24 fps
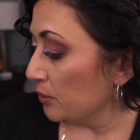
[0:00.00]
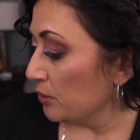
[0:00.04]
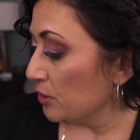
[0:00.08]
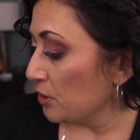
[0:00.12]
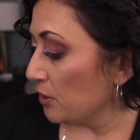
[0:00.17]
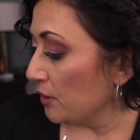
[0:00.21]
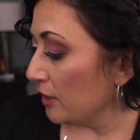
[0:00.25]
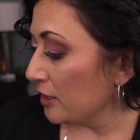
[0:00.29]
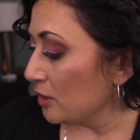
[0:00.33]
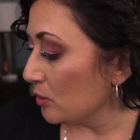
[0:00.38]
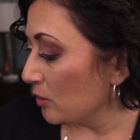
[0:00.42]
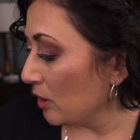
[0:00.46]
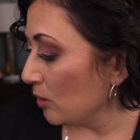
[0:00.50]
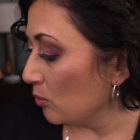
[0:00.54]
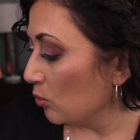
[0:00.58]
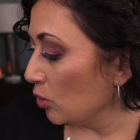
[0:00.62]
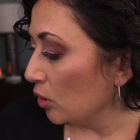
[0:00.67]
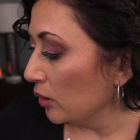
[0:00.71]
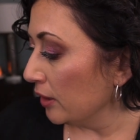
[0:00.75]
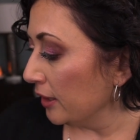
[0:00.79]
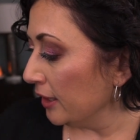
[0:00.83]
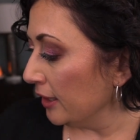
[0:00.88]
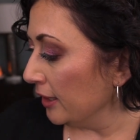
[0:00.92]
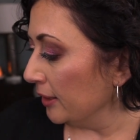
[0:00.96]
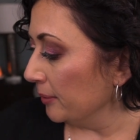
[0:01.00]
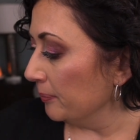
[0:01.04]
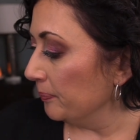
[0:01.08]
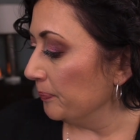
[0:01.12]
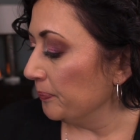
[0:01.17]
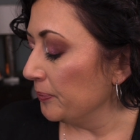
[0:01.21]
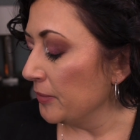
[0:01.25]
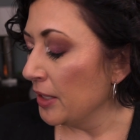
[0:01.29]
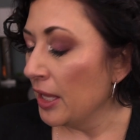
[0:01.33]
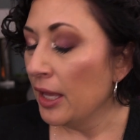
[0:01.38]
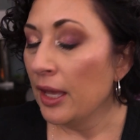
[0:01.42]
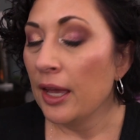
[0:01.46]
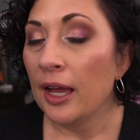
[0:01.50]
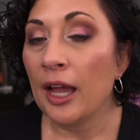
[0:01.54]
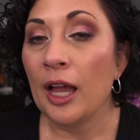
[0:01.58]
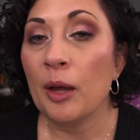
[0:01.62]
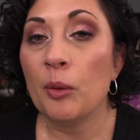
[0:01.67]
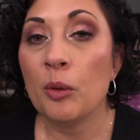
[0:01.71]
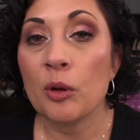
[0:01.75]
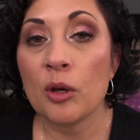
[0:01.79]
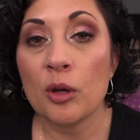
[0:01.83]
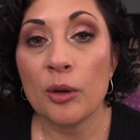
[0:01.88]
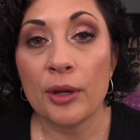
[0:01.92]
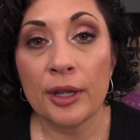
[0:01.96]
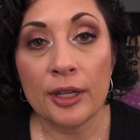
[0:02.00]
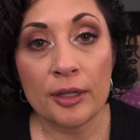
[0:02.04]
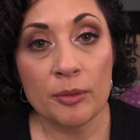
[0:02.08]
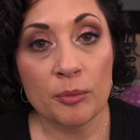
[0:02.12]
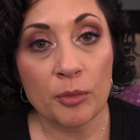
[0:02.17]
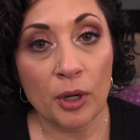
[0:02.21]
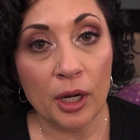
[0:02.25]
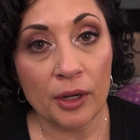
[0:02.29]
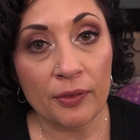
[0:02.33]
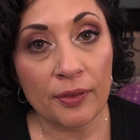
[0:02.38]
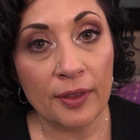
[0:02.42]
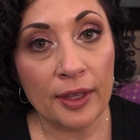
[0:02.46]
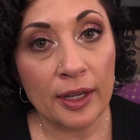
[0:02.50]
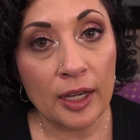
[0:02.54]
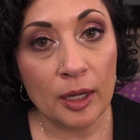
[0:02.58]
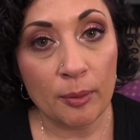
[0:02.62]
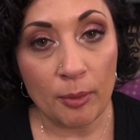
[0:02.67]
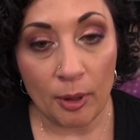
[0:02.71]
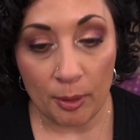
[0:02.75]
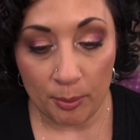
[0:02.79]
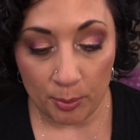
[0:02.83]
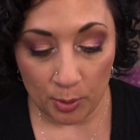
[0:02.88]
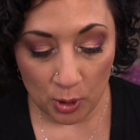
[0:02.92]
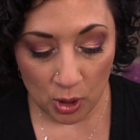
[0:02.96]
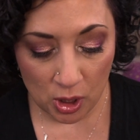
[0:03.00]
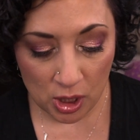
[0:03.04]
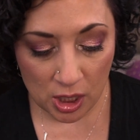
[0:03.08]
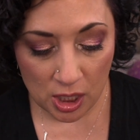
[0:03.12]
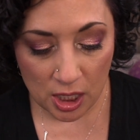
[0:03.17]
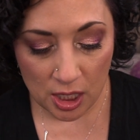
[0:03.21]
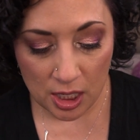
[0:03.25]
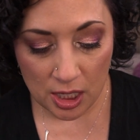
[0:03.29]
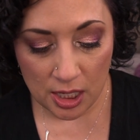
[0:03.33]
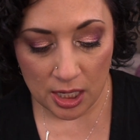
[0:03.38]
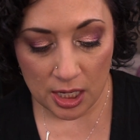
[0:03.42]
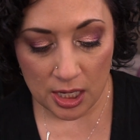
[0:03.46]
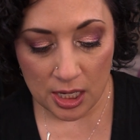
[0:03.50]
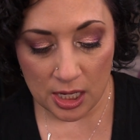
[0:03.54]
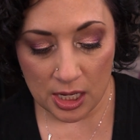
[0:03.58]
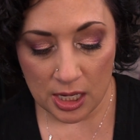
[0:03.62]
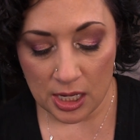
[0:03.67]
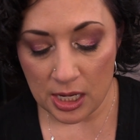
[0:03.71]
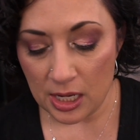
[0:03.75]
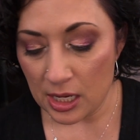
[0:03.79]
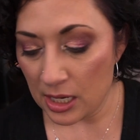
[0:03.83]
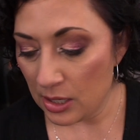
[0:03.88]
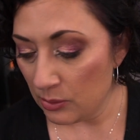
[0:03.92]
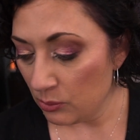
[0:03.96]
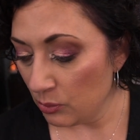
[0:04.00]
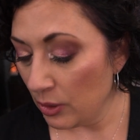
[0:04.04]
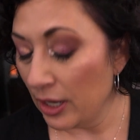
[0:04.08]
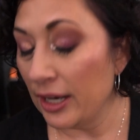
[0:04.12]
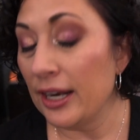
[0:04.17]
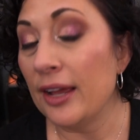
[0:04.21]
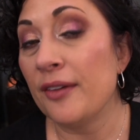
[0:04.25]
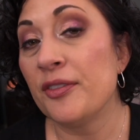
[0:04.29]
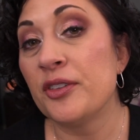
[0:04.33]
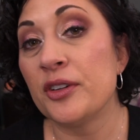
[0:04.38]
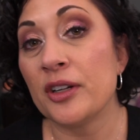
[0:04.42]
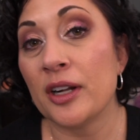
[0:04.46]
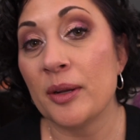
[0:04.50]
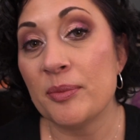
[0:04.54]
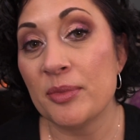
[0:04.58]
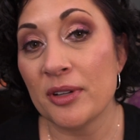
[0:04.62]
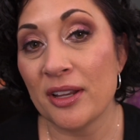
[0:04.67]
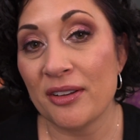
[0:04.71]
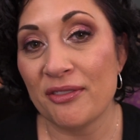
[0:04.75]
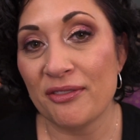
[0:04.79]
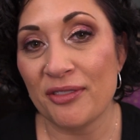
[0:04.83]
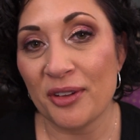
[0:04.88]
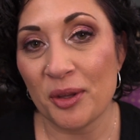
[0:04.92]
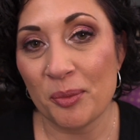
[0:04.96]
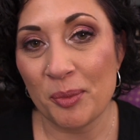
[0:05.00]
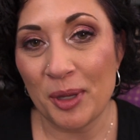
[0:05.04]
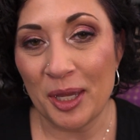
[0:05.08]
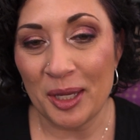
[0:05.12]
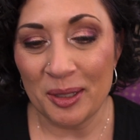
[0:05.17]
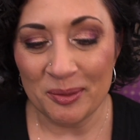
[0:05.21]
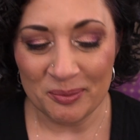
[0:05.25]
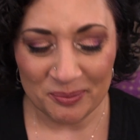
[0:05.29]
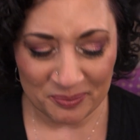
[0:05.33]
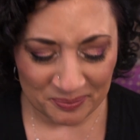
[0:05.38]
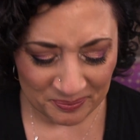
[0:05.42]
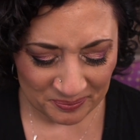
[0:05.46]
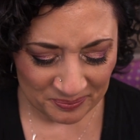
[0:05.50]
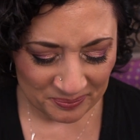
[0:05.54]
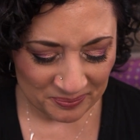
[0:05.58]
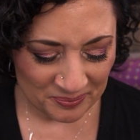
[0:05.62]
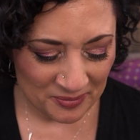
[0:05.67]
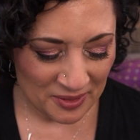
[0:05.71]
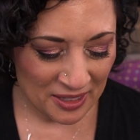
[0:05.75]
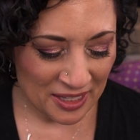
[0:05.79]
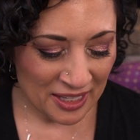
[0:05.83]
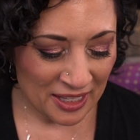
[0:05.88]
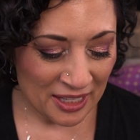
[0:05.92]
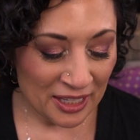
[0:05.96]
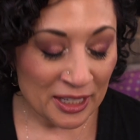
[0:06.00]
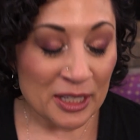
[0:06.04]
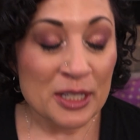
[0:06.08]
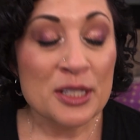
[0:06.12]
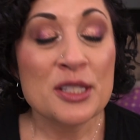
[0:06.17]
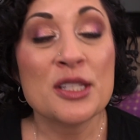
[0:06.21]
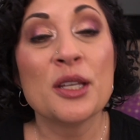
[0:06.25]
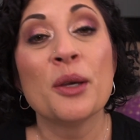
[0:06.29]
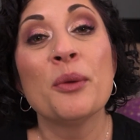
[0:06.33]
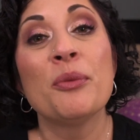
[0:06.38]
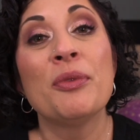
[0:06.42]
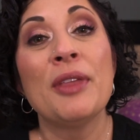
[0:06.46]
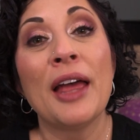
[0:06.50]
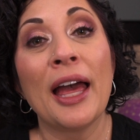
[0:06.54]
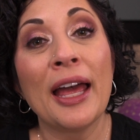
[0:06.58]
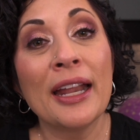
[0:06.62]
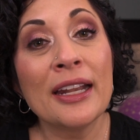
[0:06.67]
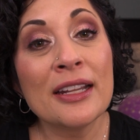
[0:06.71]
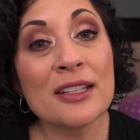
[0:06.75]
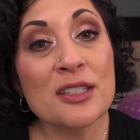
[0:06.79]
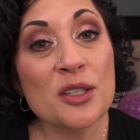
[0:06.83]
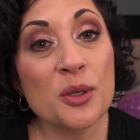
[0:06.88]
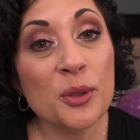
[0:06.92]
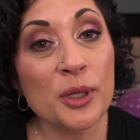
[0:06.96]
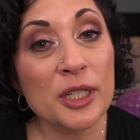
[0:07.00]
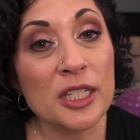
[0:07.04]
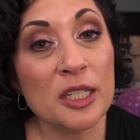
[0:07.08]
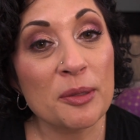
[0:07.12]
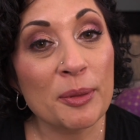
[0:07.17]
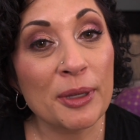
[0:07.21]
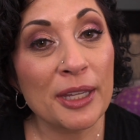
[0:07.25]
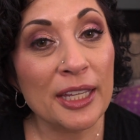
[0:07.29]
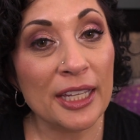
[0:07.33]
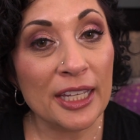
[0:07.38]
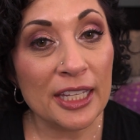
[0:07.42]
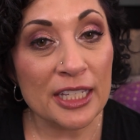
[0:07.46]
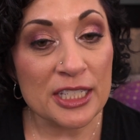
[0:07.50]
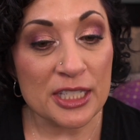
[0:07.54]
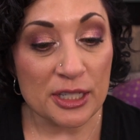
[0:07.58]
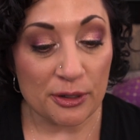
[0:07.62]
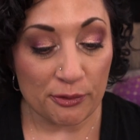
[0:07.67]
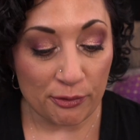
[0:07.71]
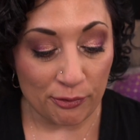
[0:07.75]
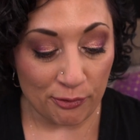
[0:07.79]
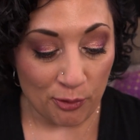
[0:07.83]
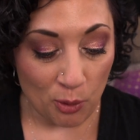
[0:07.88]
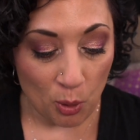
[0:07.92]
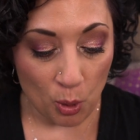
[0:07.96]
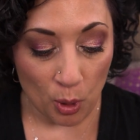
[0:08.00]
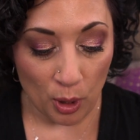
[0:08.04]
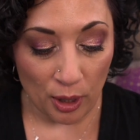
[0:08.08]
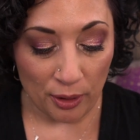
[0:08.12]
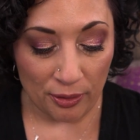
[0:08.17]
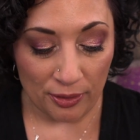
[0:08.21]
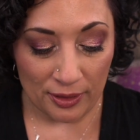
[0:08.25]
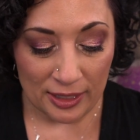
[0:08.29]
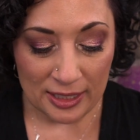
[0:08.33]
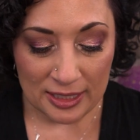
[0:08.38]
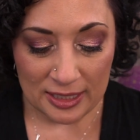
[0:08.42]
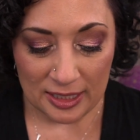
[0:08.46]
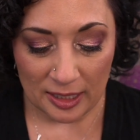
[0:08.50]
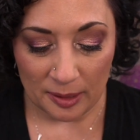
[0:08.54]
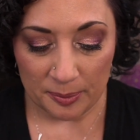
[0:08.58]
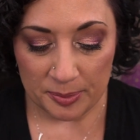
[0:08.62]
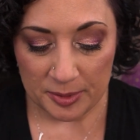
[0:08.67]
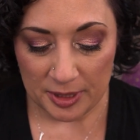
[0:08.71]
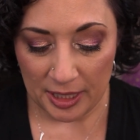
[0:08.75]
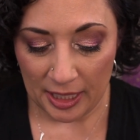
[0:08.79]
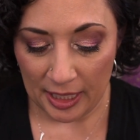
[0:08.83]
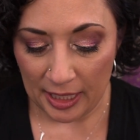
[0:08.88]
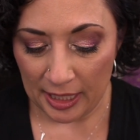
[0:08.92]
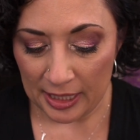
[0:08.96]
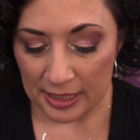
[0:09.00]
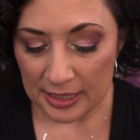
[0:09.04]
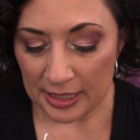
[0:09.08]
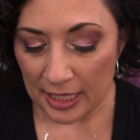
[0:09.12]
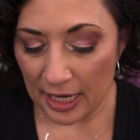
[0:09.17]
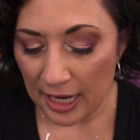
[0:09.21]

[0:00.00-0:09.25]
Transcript: So that's what I'm rolling in. I will go ahead and mark that in my book right after I'm done filming. So that is going to be it for this update.